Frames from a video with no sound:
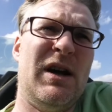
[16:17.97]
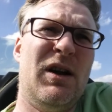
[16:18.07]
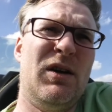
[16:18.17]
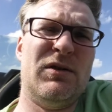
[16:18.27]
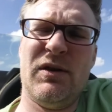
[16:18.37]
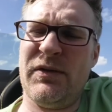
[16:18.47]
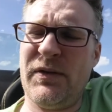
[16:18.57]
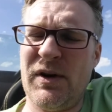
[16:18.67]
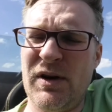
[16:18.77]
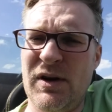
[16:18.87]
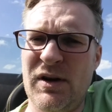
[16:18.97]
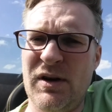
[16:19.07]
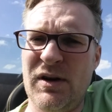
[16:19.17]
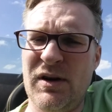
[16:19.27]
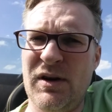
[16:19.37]
lot of
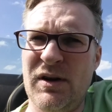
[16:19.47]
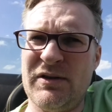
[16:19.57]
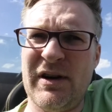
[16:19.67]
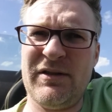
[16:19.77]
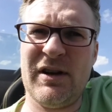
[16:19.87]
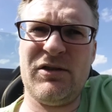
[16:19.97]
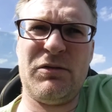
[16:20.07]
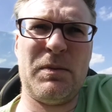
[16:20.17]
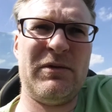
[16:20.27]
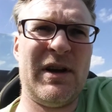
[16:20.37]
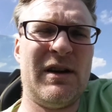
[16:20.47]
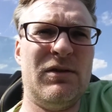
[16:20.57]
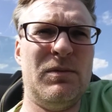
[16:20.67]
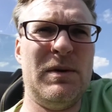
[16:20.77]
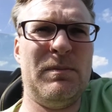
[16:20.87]
transactions per
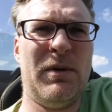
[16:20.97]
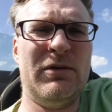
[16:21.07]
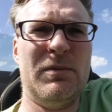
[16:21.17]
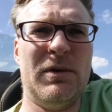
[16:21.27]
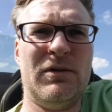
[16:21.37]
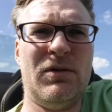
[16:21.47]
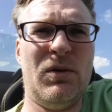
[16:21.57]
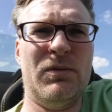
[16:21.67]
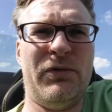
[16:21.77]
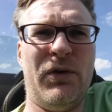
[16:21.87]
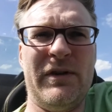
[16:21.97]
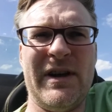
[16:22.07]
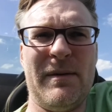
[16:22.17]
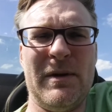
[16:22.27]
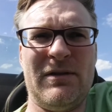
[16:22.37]
second to be possible. So for
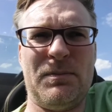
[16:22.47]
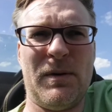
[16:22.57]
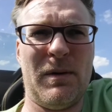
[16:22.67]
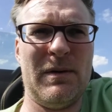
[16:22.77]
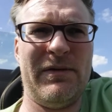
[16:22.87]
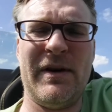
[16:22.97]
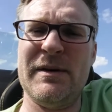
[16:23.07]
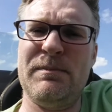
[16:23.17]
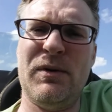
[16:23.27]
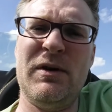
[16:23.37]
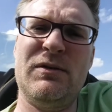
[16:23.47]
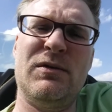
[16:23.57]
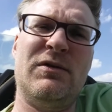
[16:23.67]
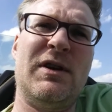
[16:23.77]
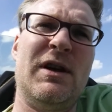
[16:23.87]
them it's probably very important
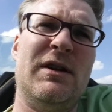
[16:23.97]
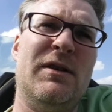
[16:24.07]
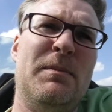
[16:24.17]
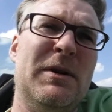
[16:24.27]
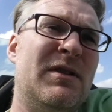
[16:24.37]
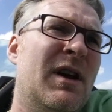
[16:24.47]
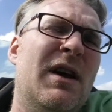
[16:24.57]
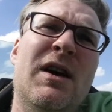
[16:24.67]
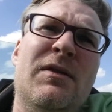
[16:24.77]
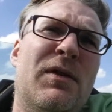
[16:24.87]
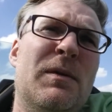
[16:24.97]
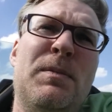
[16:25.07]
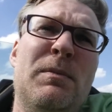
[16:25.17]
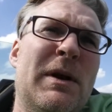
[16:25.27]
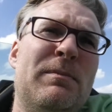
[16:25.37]
to scale it up. But for the
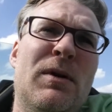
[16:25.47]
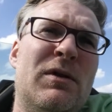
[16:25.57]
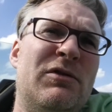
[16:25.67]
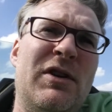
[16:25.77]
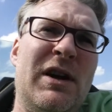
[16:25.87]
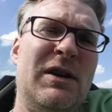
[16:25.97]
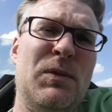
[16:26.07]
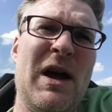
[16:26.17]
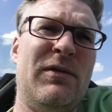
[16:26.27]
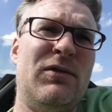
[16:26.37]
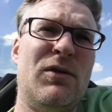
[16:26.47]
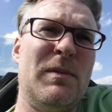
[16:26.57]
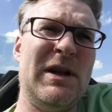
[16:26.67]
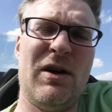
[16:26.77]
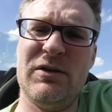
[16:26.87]
public blockchain, we have so
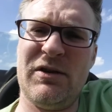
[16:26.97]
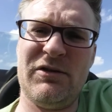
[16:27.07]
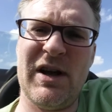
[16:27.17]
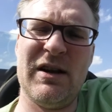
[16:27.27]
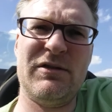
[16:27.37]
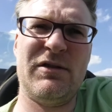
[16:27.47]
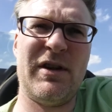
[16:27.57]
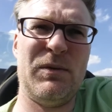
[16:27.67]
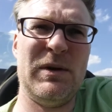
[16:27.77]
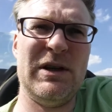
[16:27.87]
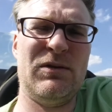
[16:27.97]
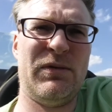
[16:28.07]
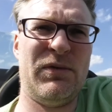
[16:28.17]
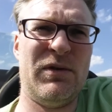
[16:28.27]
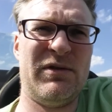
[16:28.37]
many other challenges that we need to
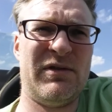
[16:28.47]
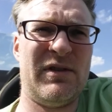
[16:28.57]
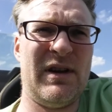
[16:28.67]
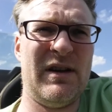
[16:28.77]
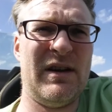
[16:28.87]
first